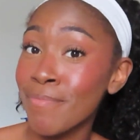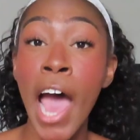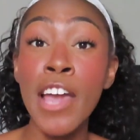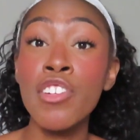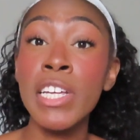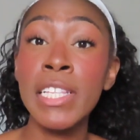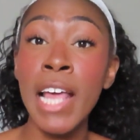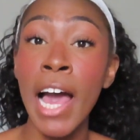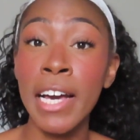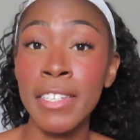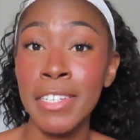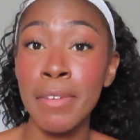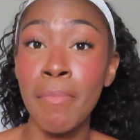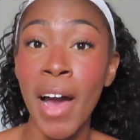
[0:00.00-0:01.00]
I actually
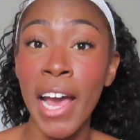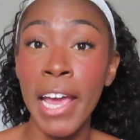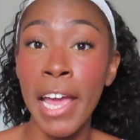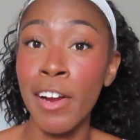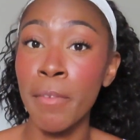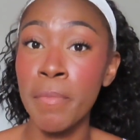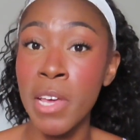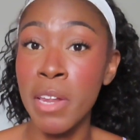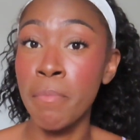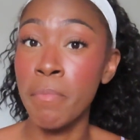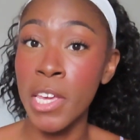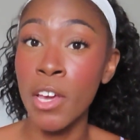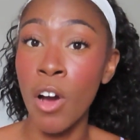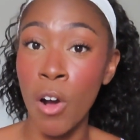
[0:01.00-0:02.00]
texted my
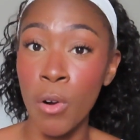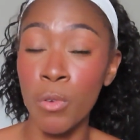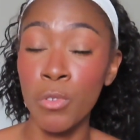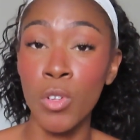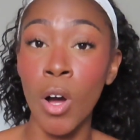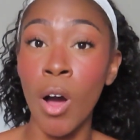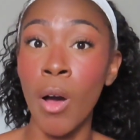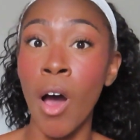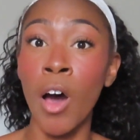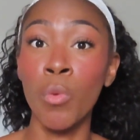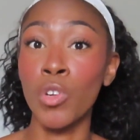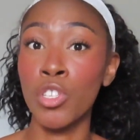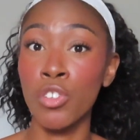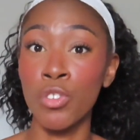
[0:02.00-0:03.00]
Airbnb host
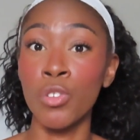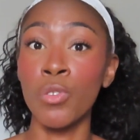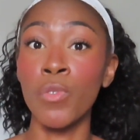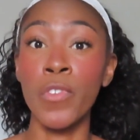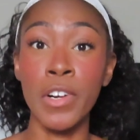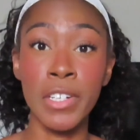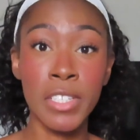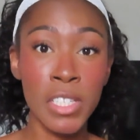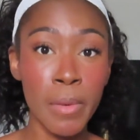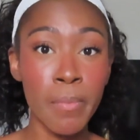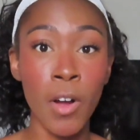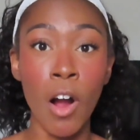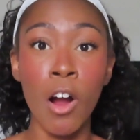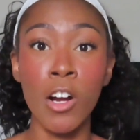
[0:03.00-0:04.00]
on what to do for a
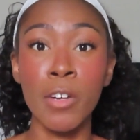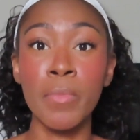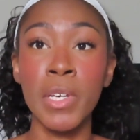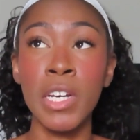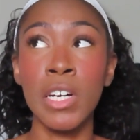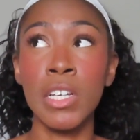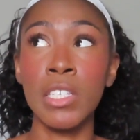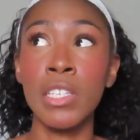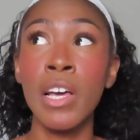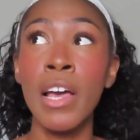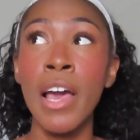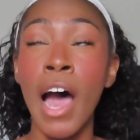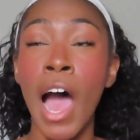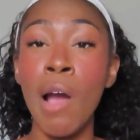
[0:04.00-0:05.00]
SIM card, because
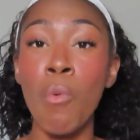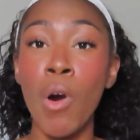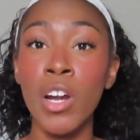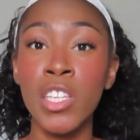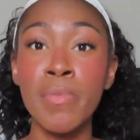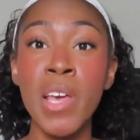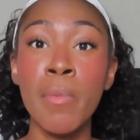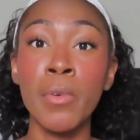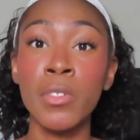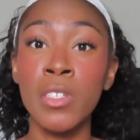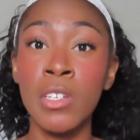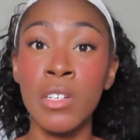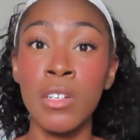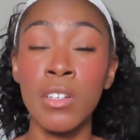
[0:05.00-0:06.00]
I wanted to be able
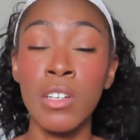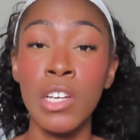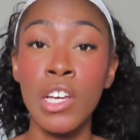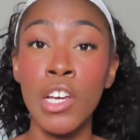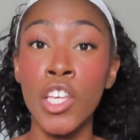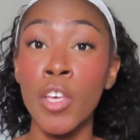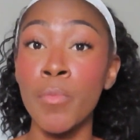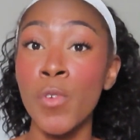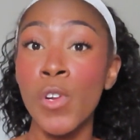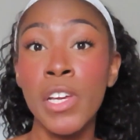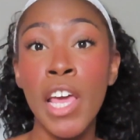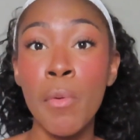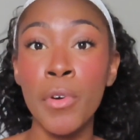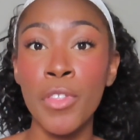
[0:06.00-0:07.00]
to
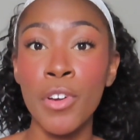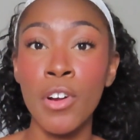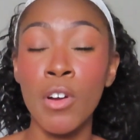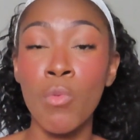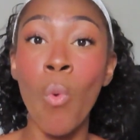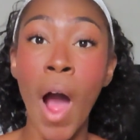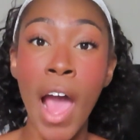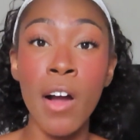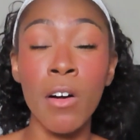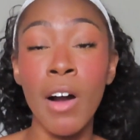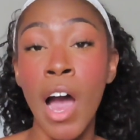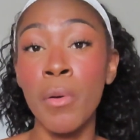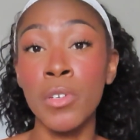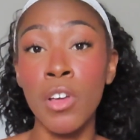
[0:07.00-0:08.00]
communicate with her while
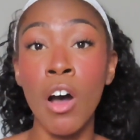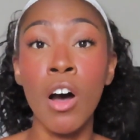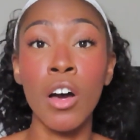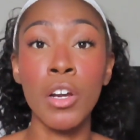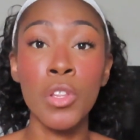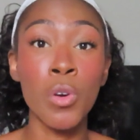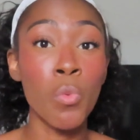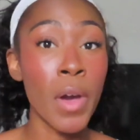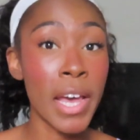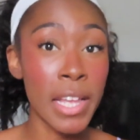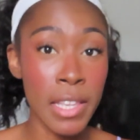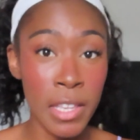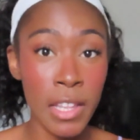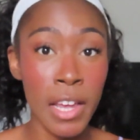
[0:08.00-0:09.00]
I was on the
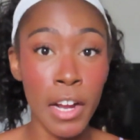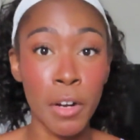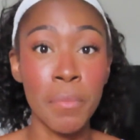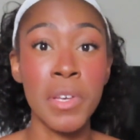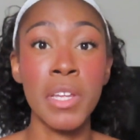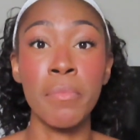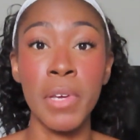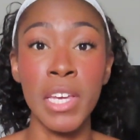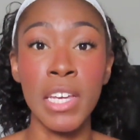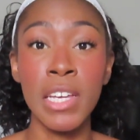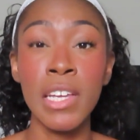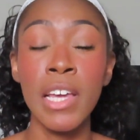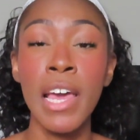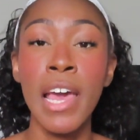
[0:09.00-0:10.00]
way to the Airbnb.